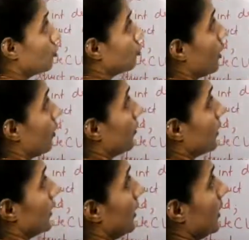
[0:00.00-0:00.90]
So now
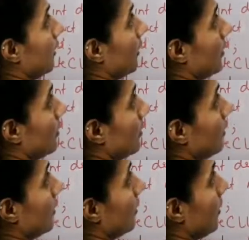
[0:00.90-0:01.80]
here
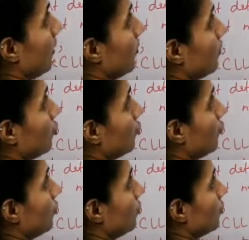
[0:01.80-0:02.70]
I will
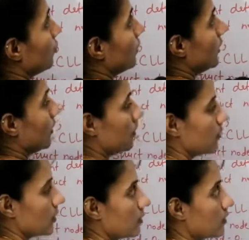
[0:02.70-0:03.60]
store
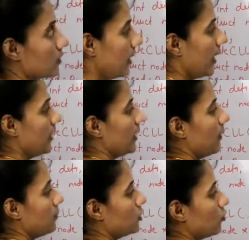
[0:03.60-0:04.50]
300 and
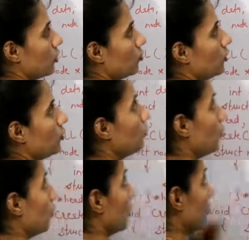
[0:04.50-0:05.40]
temp is equal to new node.